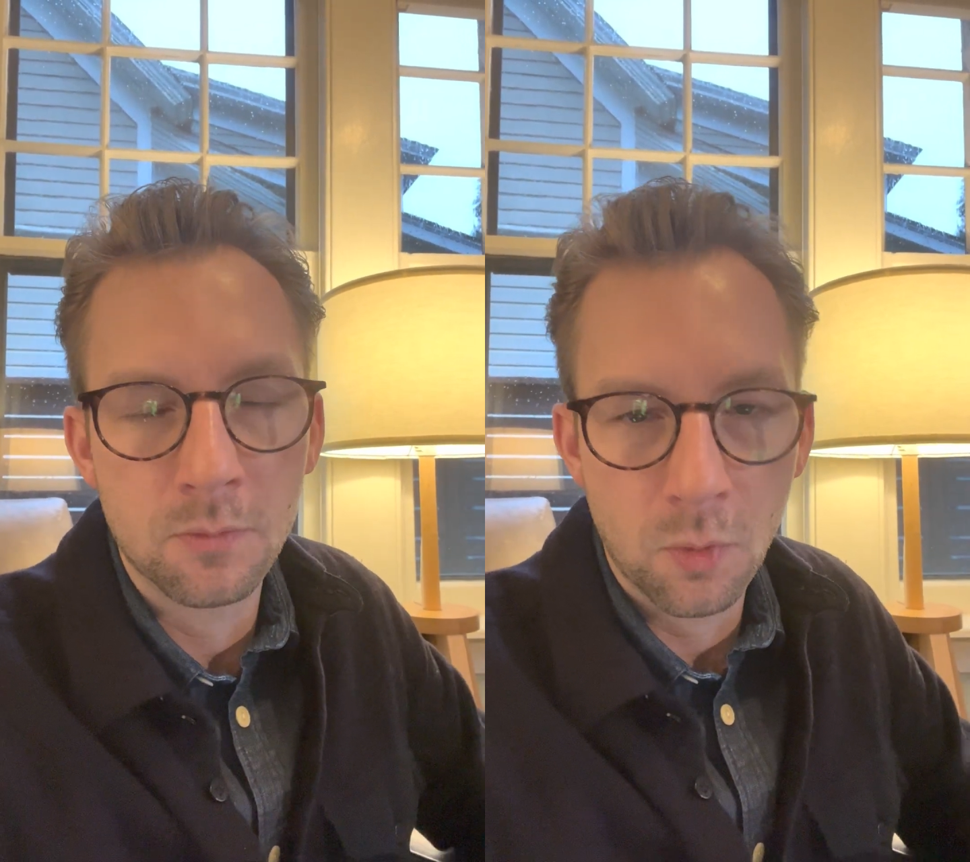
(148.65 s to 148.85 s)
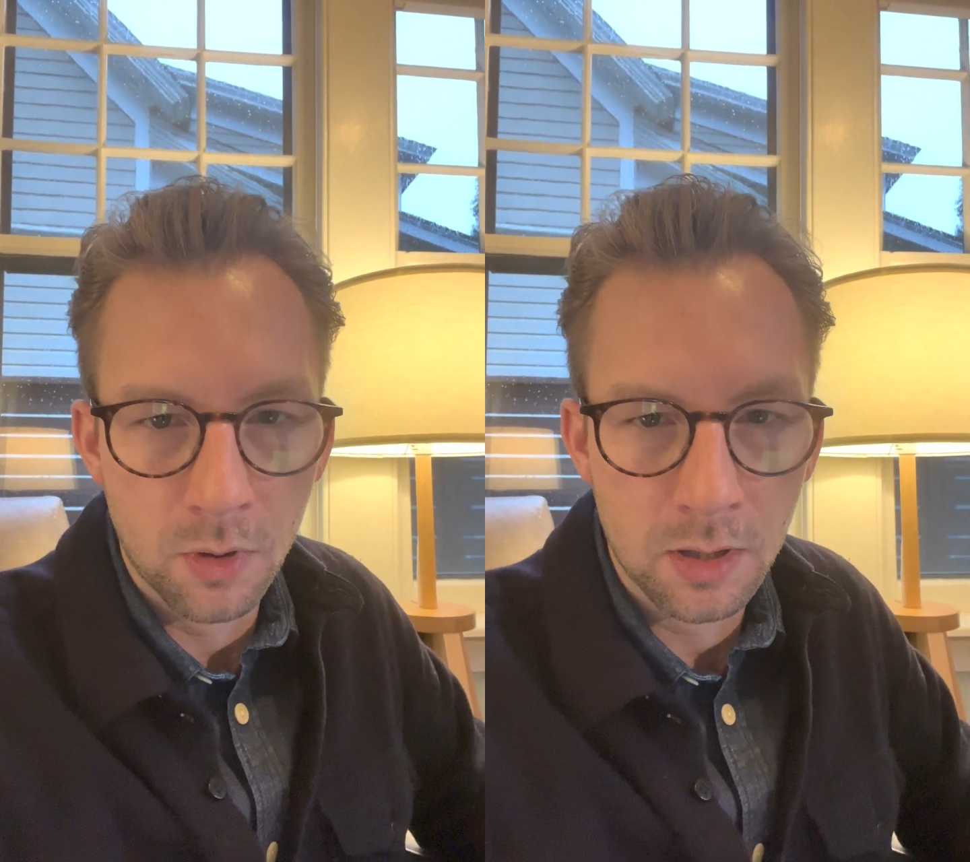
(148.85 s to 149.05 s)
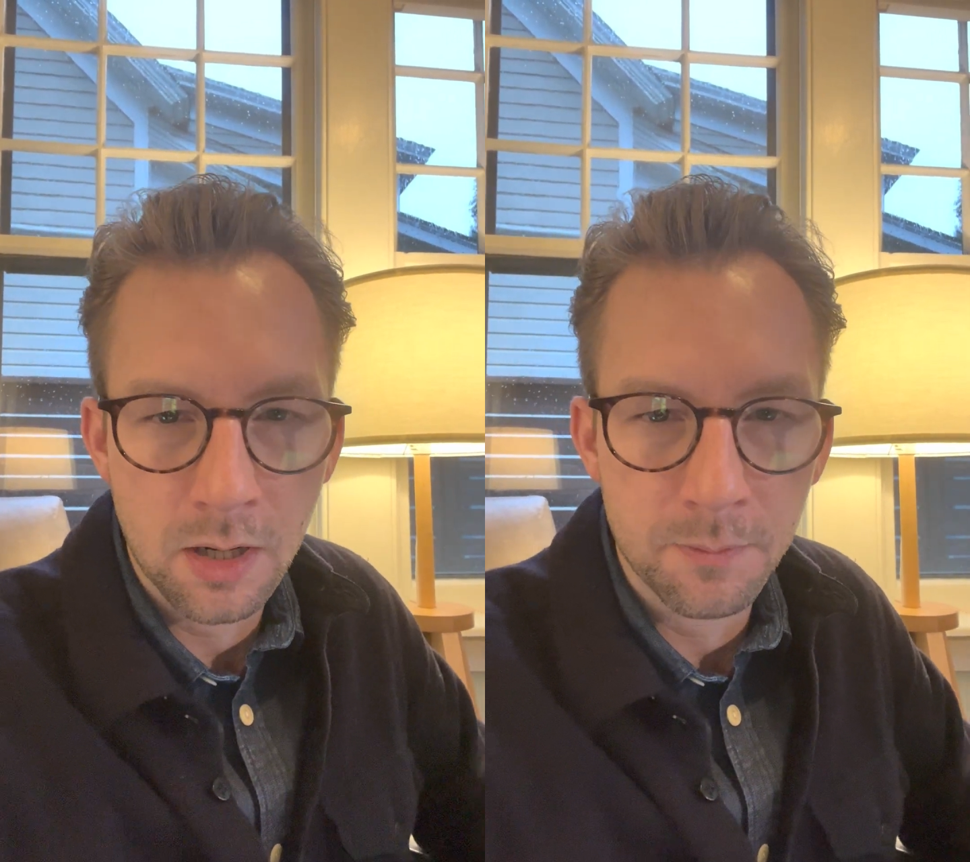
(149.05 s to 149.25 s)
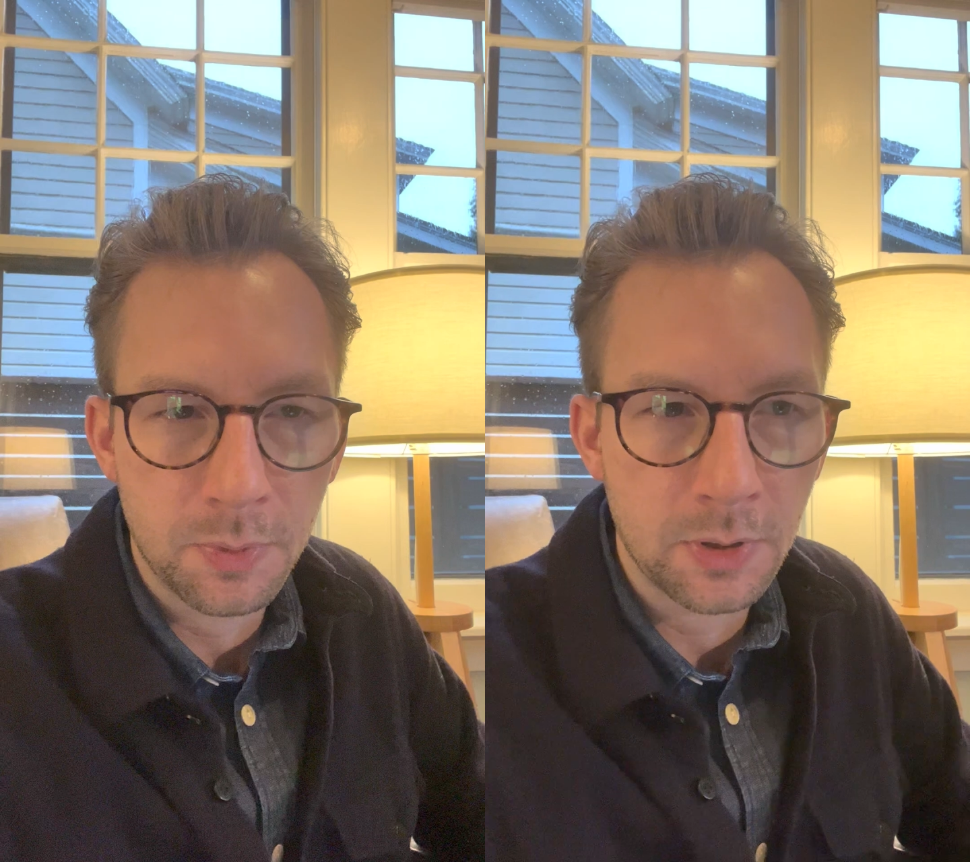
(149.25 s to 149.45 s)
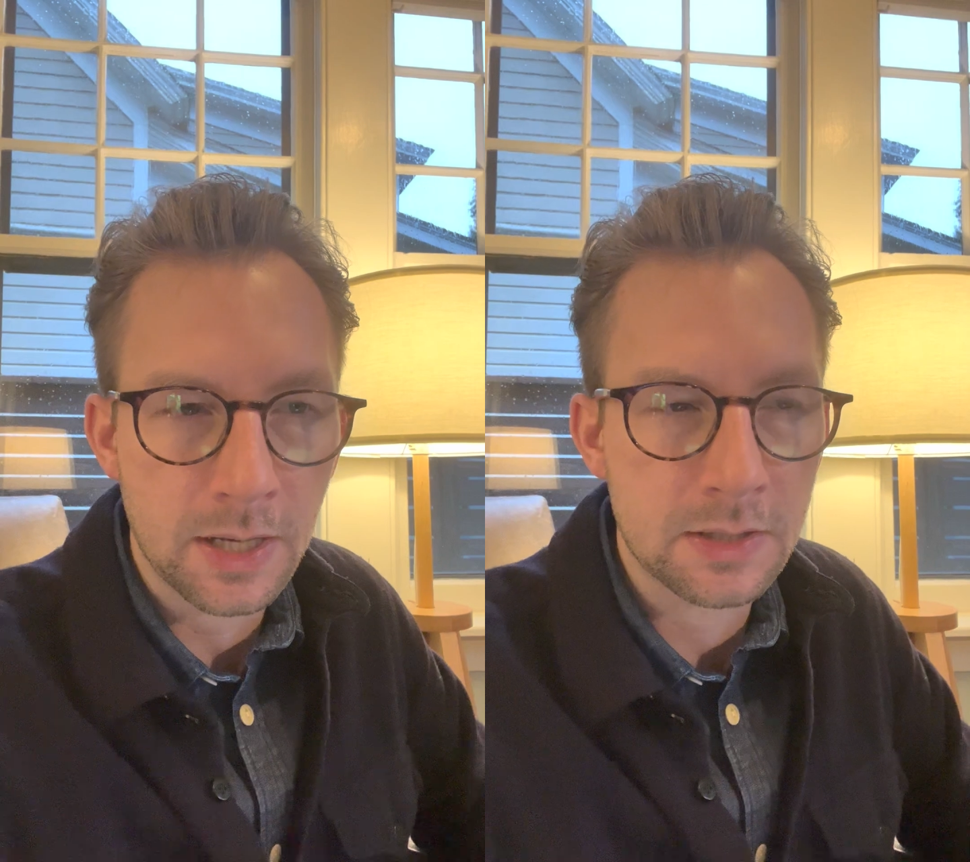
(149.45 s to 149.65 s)
more
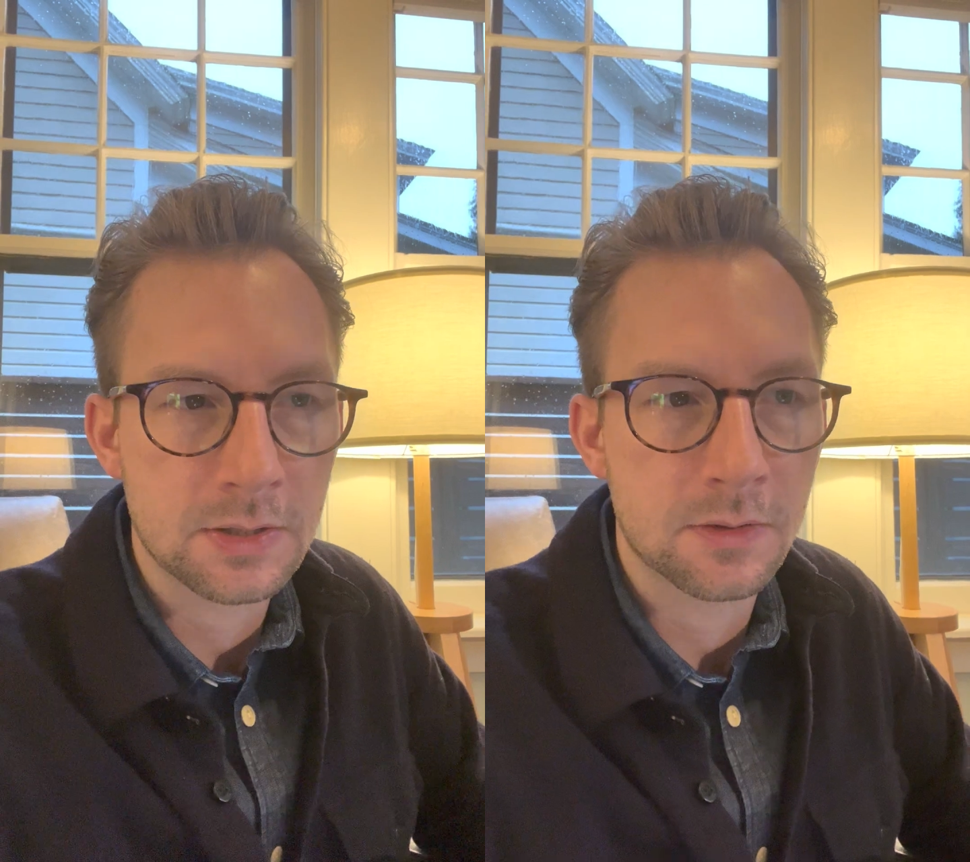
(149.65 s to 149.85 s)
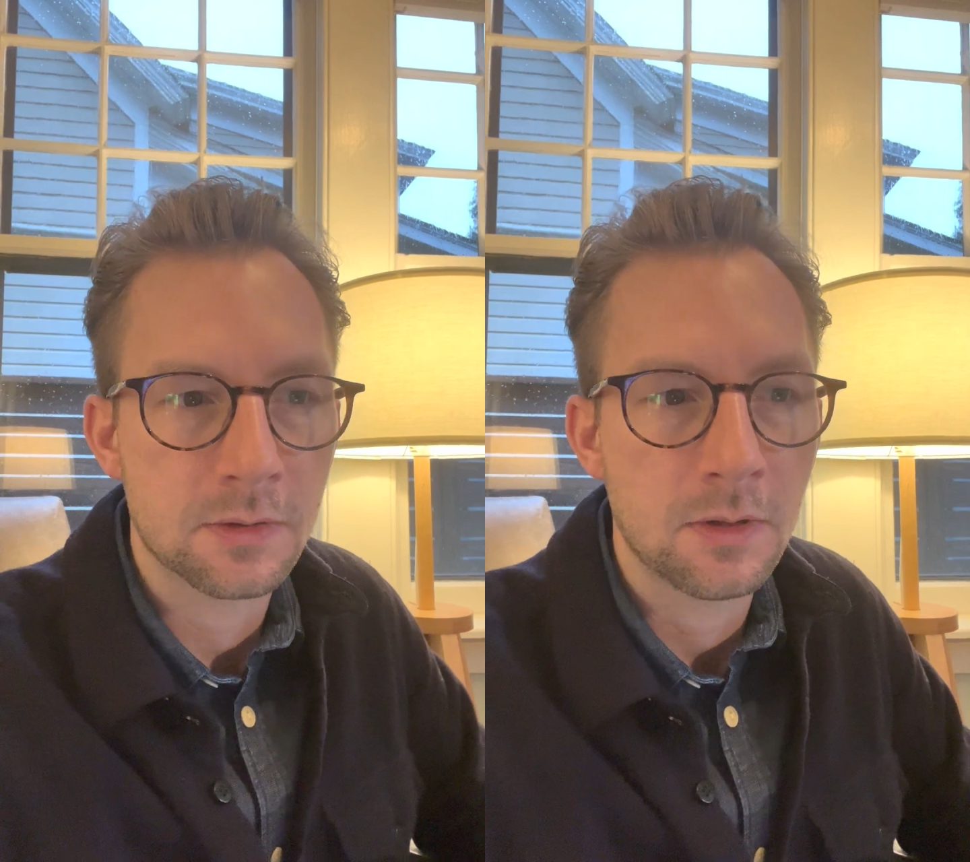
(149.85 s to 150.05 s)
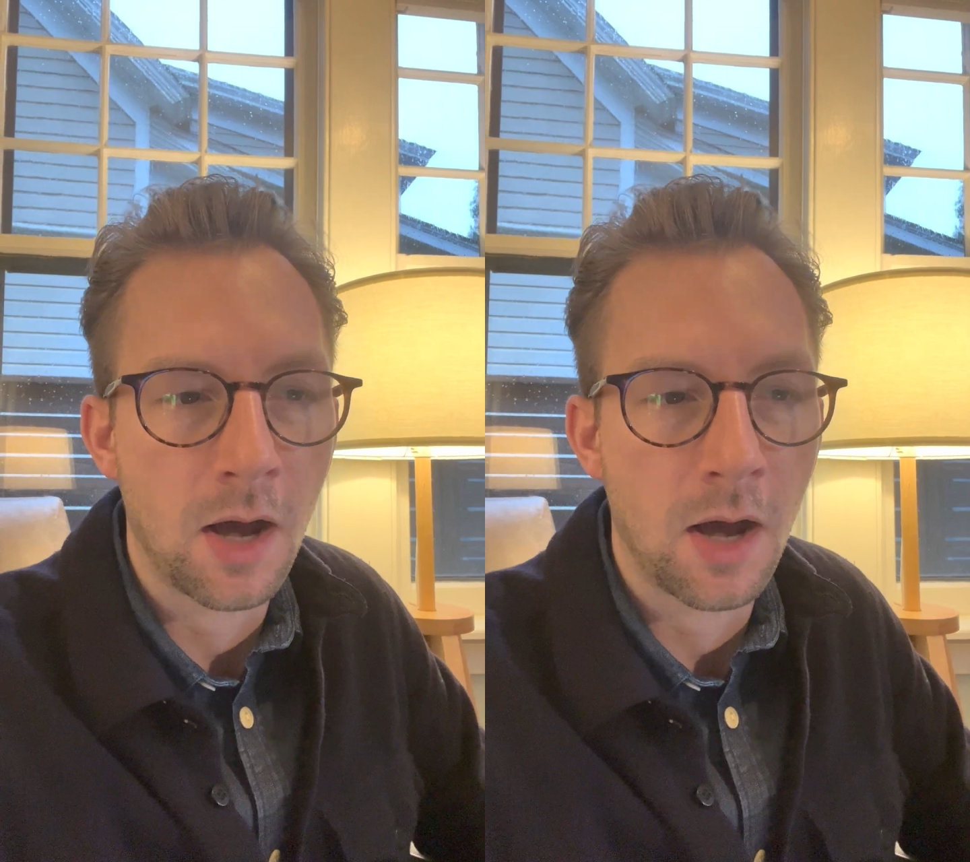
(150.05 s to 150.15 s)
complex